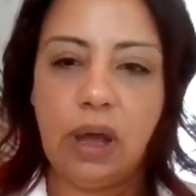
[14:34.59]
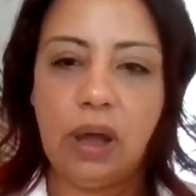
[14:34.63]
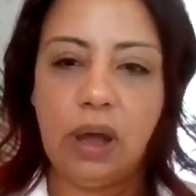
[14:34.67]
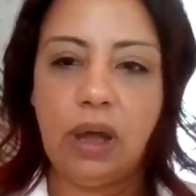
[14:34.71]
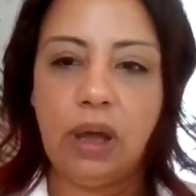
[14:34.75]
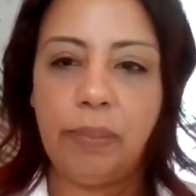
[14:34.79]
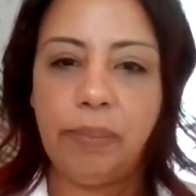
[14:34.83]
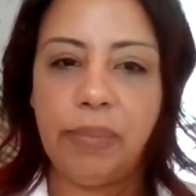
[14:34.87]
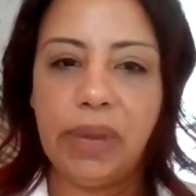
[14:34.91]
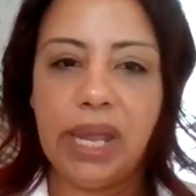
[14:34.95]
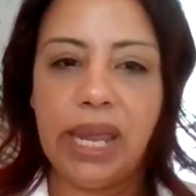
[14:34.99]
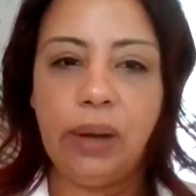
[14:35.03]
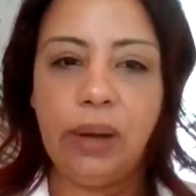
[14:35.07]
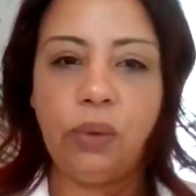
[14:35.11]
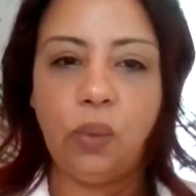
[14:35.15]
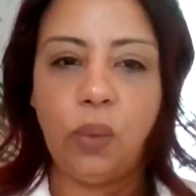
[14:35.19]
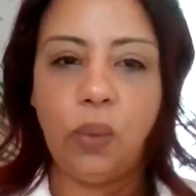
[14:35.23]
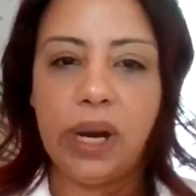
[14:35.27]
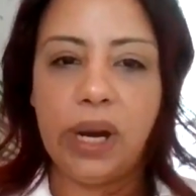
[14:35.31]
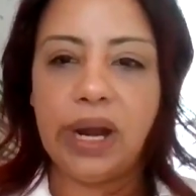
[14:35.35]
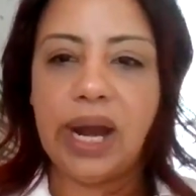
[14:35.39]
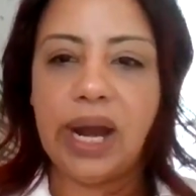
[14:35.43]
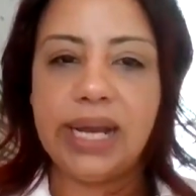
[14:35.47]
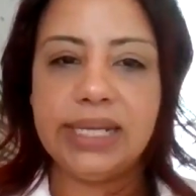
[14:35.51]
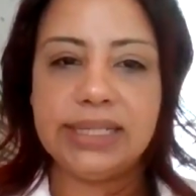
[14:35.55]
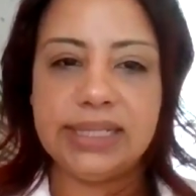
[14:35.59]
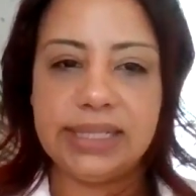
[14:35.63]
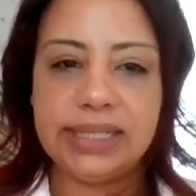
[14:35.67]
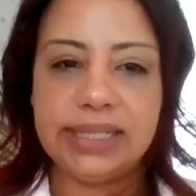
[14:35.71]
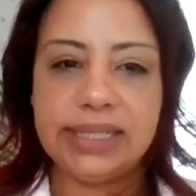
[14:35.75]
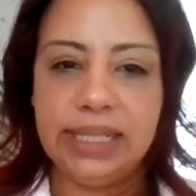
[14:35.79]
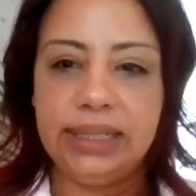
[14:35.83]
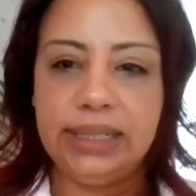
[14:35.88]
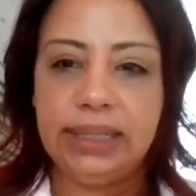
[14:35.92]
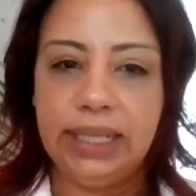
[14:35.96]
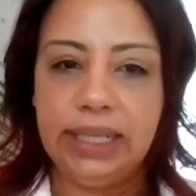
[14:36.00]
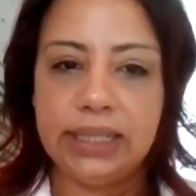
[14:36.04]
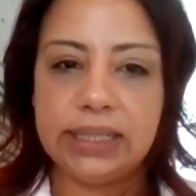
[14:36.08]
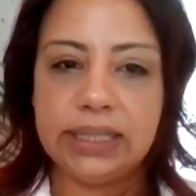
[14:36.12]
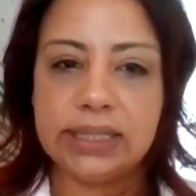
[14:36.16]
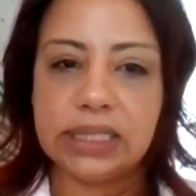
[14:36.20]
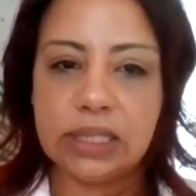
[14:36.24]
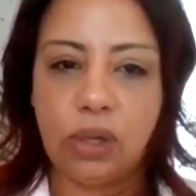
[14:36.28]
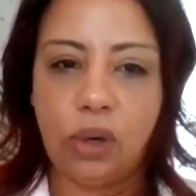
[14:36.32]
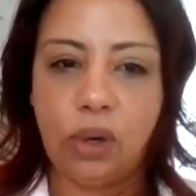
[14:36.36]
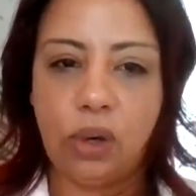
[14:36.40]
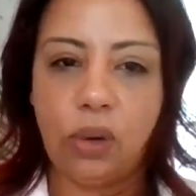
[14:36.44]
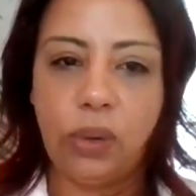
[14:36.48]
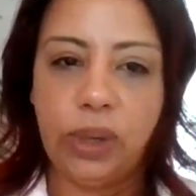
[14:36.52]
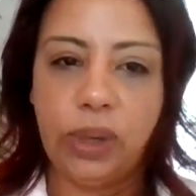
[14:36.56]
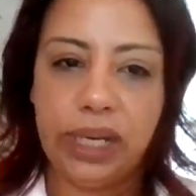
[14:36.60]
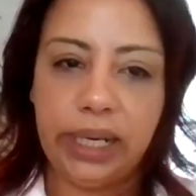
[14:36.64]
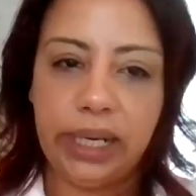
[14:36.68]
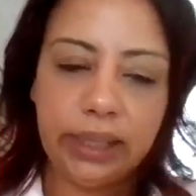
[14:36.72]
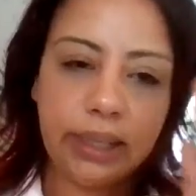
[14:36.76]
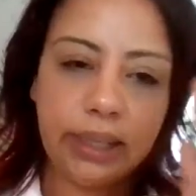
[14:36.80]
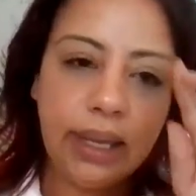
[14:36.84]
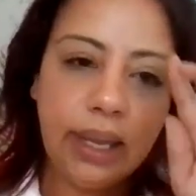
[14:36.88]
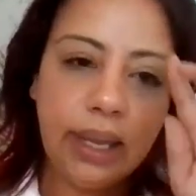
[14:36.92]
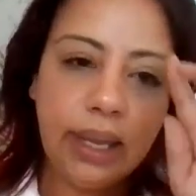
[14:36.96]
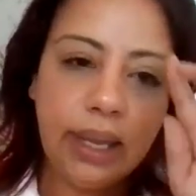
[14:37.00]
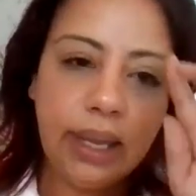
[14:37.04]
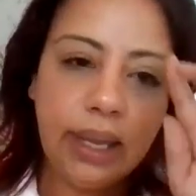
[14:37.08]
and where I see things going.